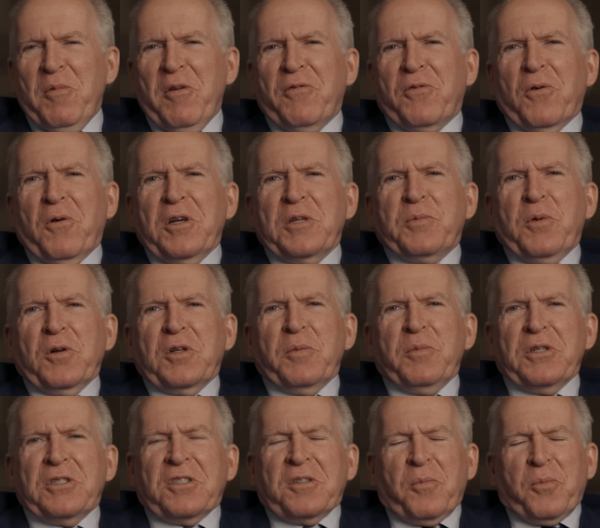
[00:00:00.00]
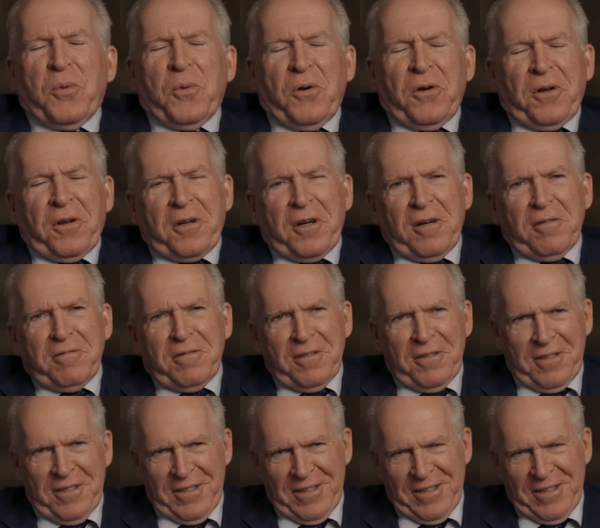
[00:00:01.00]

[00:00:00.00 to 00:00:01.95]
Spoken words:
before I spoke to Mr. Bortnikoff.